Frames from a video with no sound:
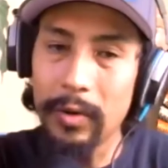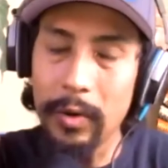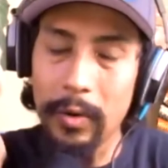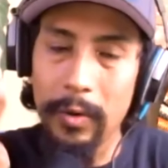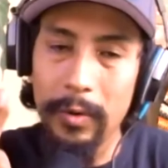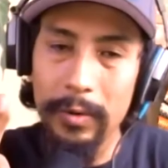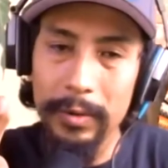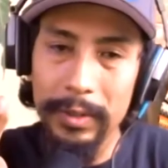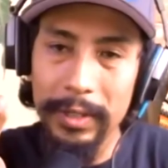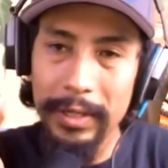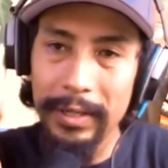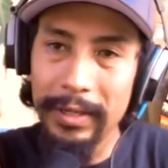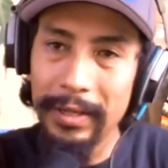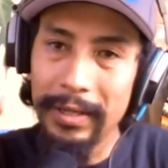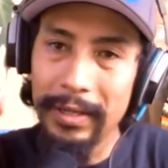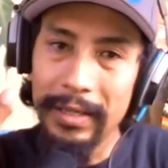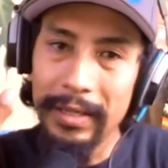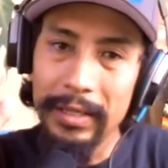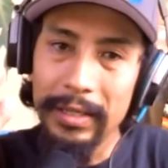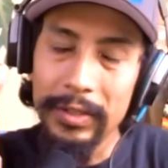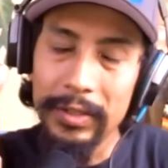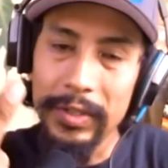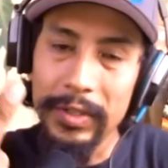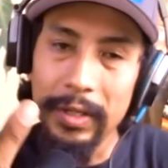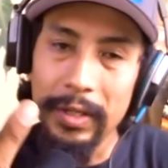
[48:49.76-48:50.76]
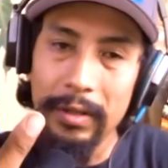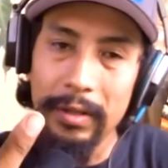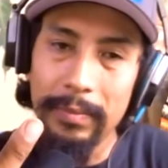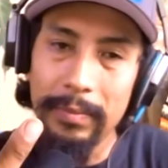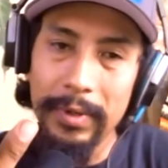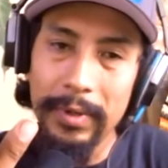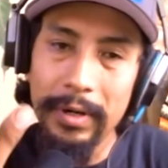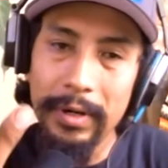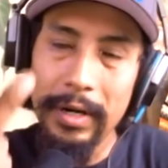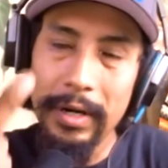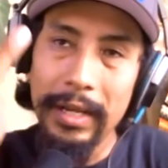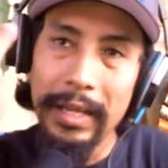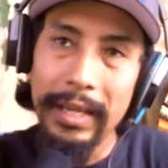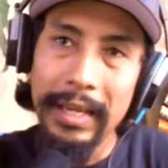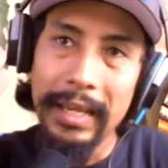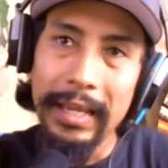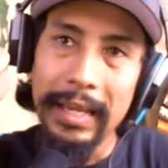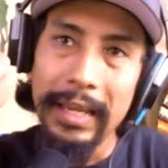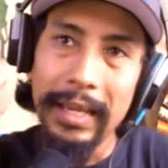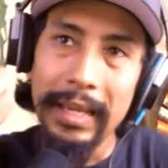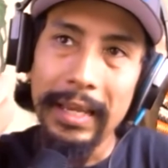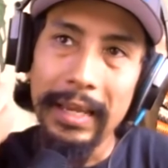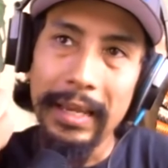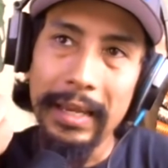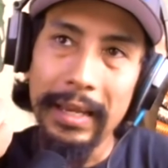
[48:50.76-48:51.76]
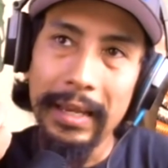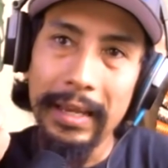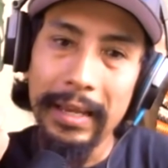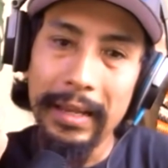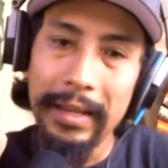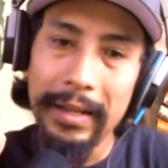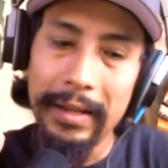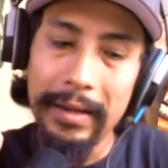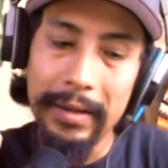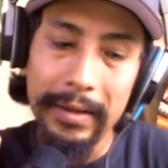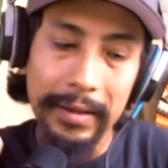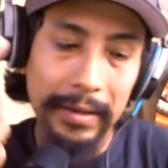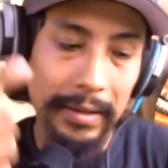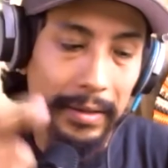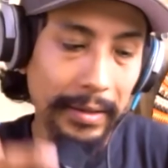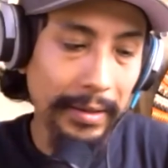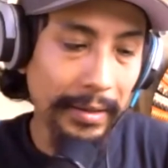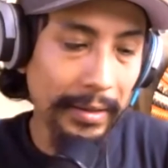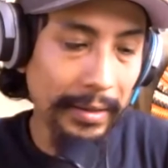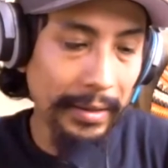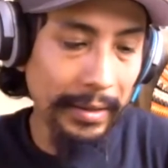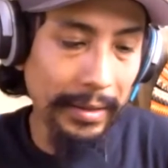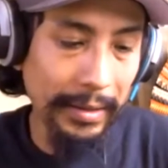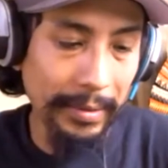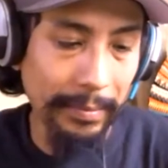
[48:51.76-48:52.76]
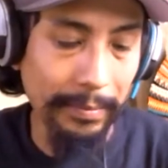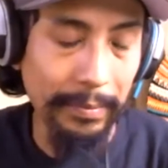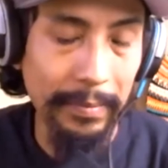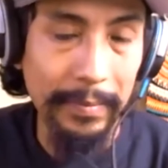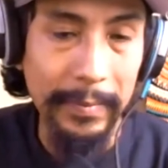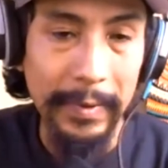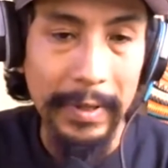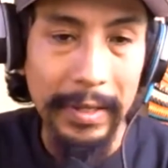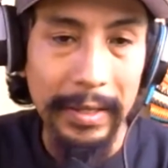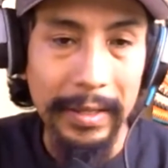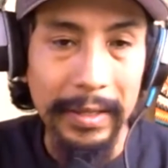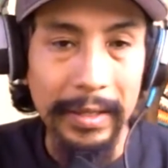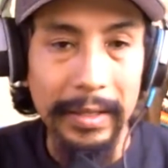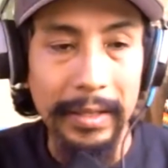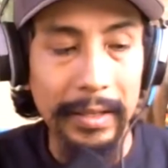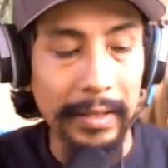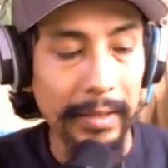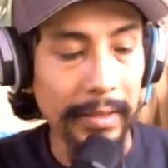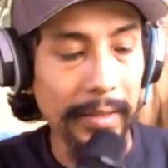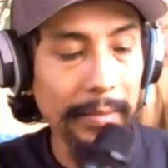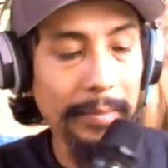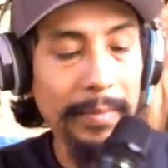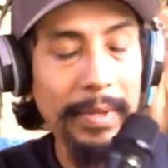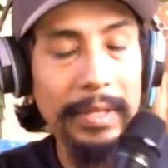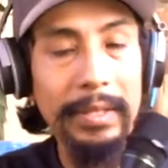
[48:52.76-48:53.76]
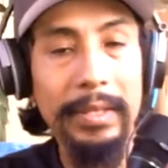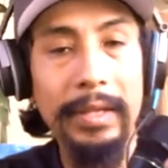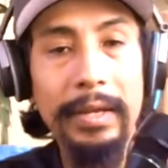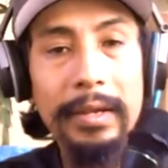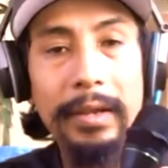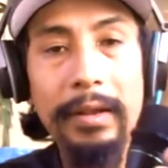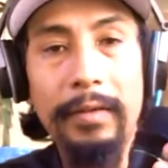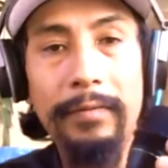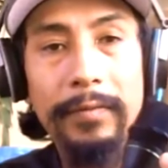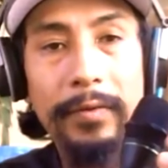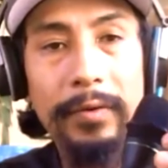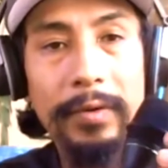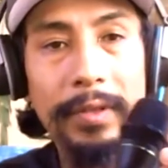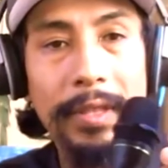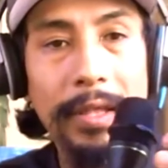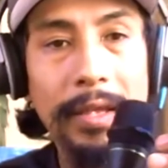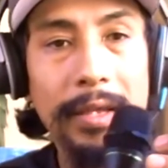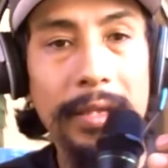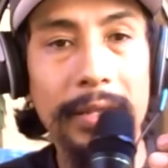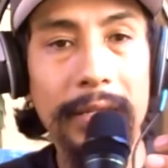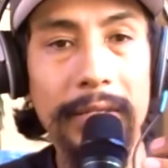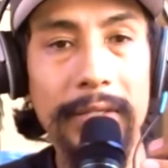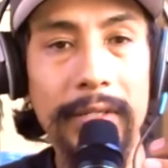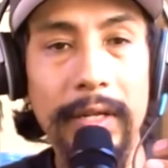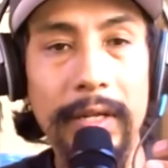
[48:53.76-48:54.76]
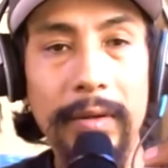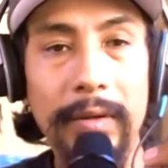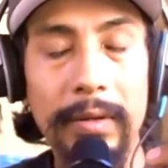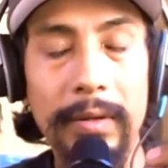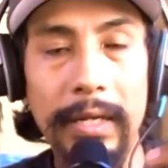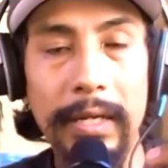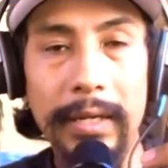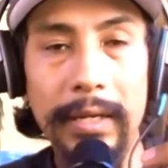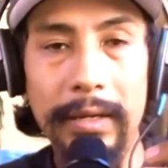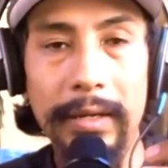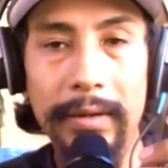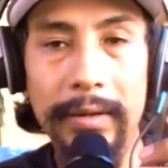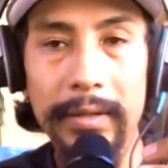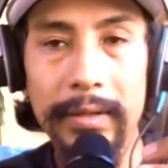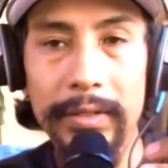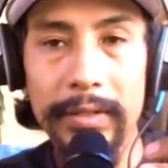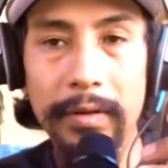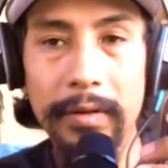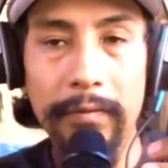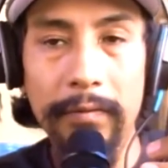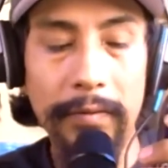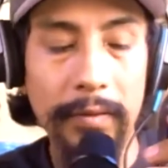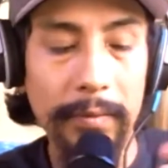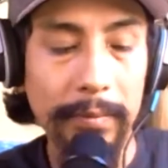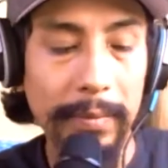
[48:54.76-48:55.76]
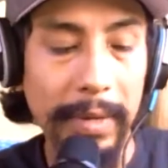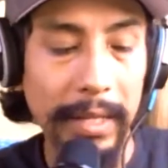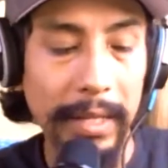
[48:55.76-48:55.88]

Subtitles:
gold, silver, and the material for the cell phone